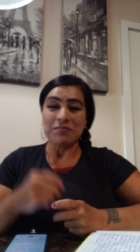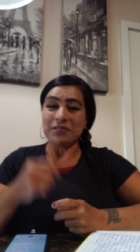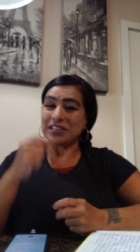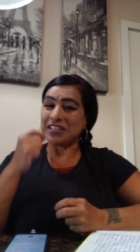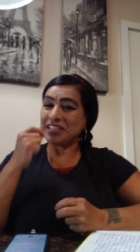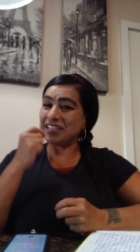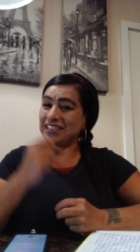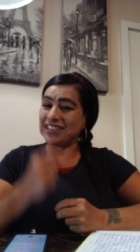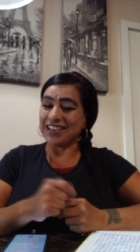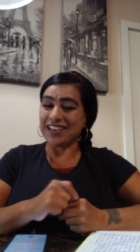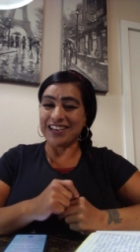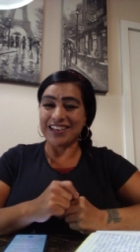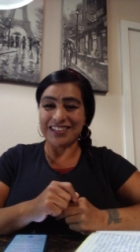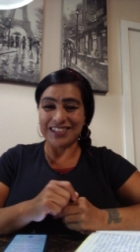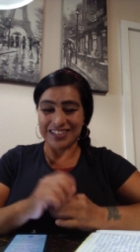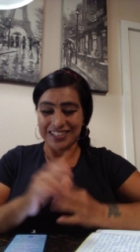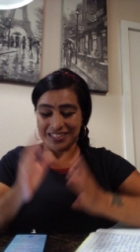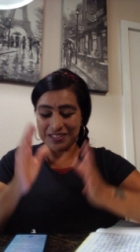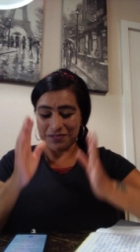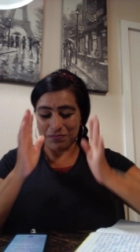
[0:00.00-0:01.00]
But
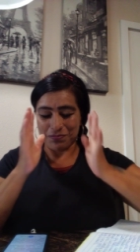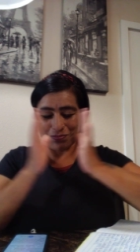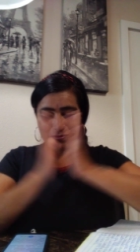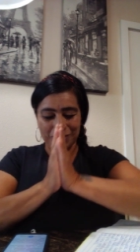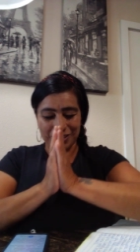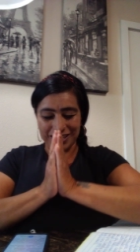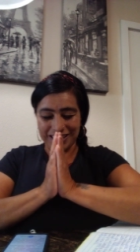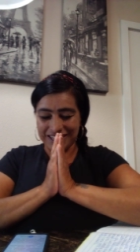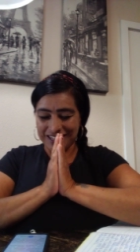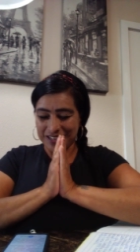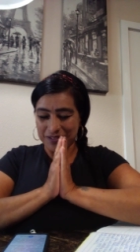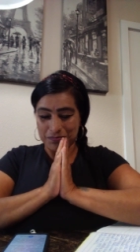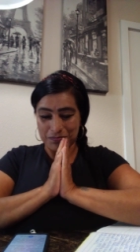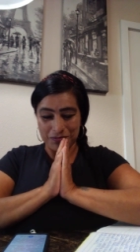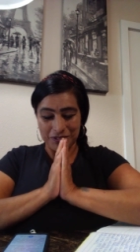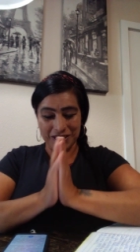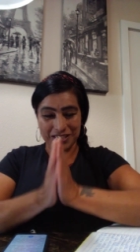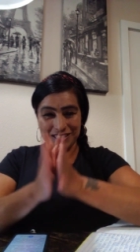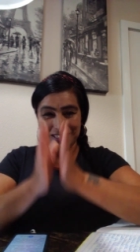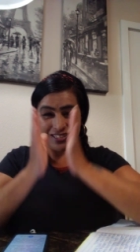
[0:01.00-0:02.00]
again, I pray
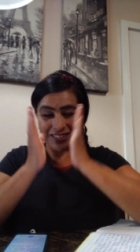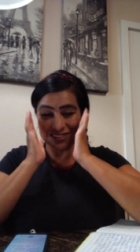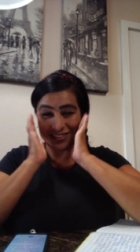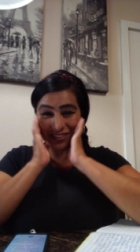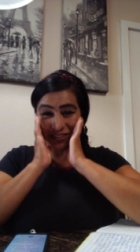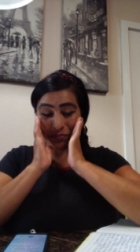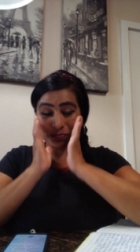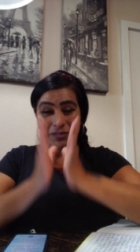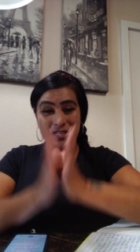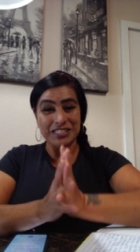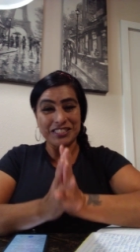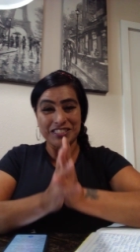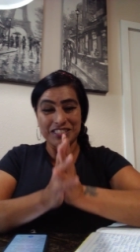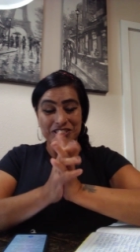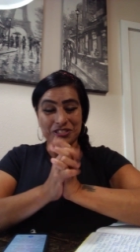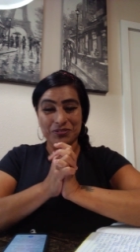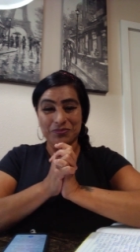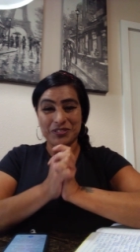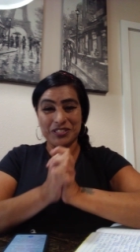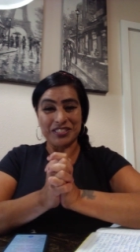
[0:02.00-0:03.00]
that this
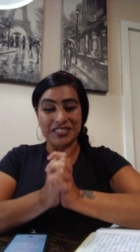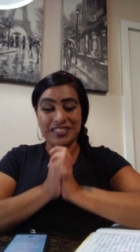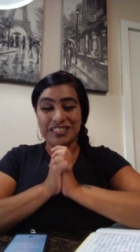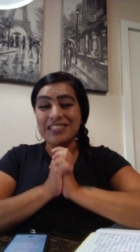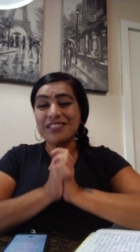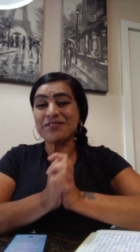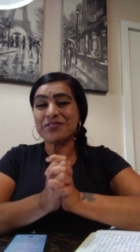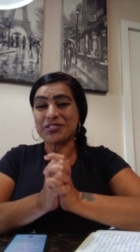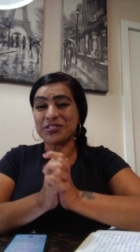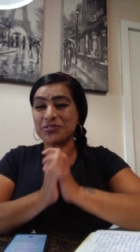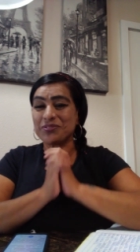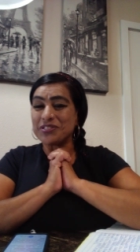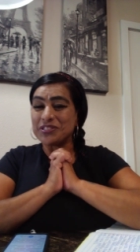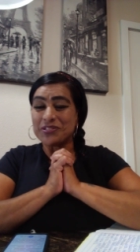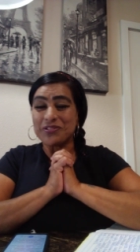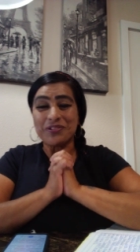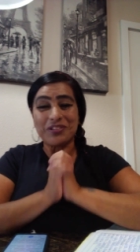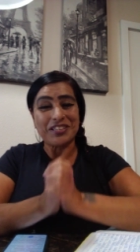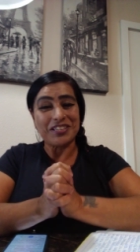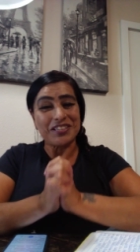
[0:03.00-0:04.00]
message receives you and
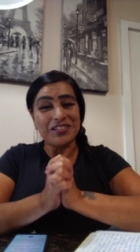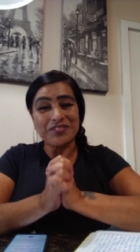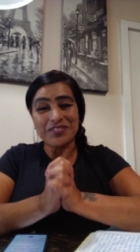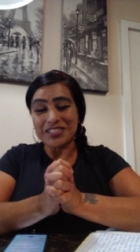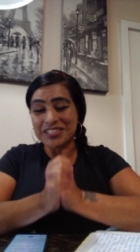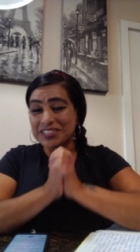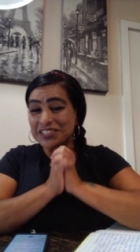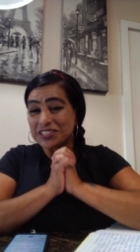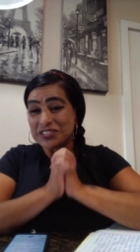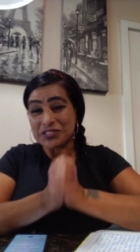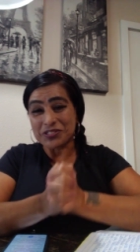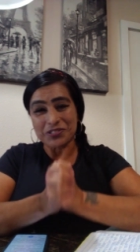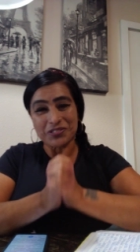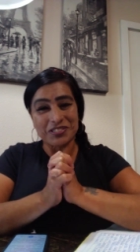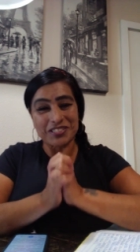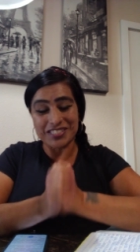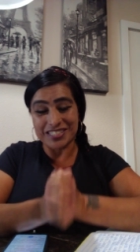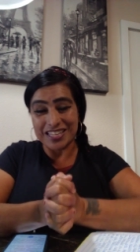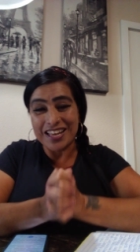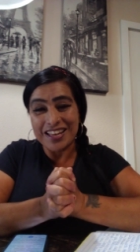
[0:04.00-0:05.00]
you hear it and
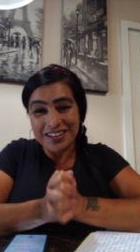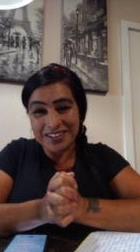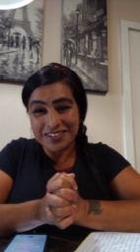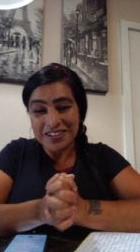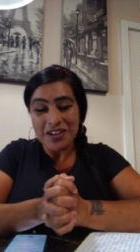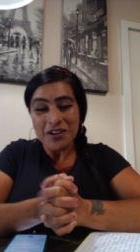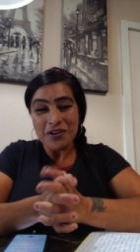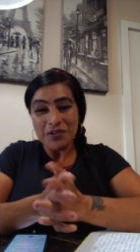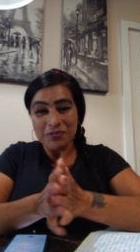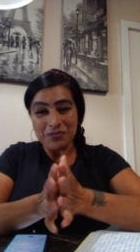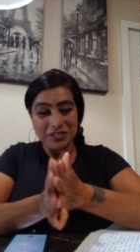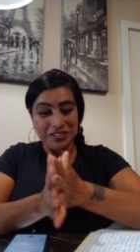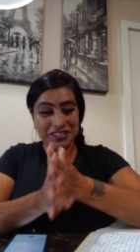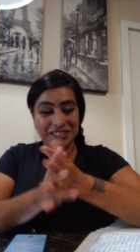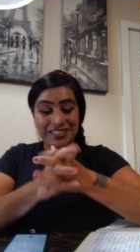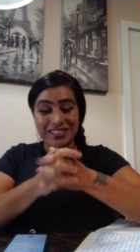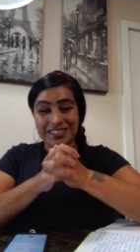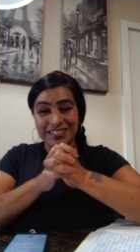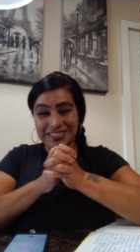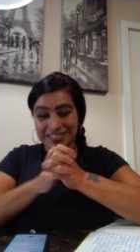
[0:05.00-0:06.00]
understand what
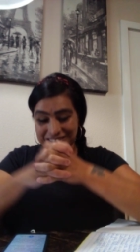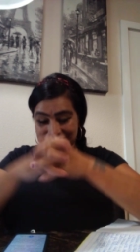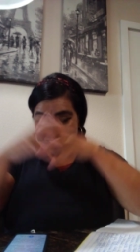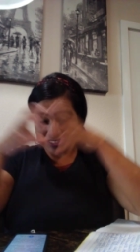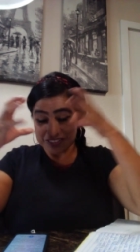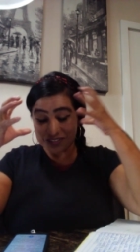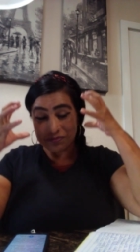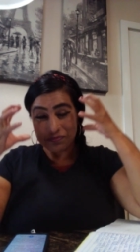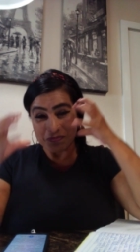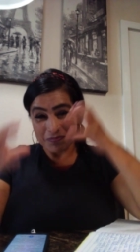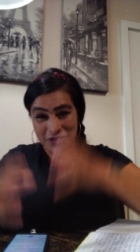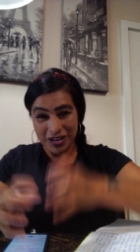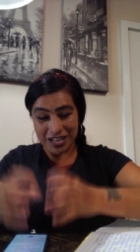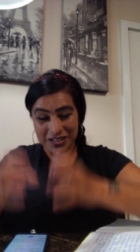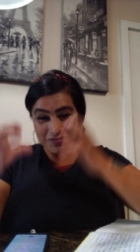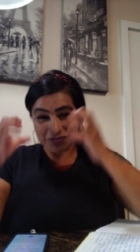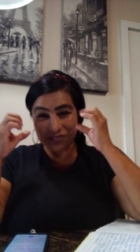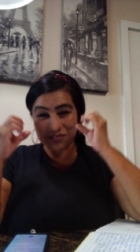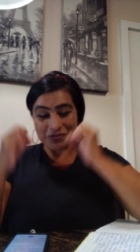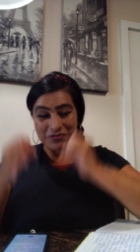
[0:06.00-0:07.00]
it is that the
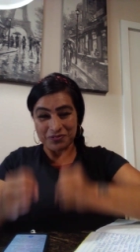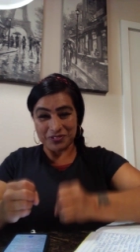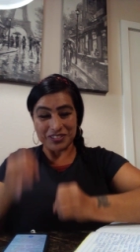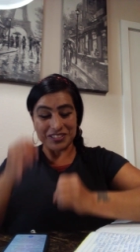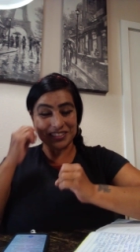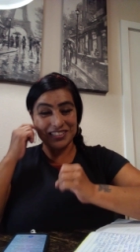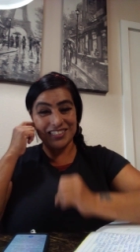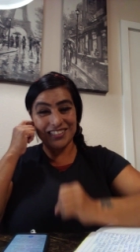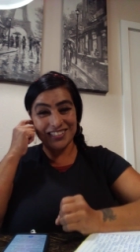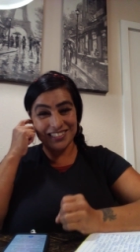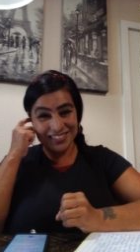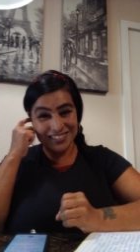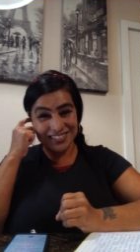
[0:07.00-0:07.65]
Bible really is.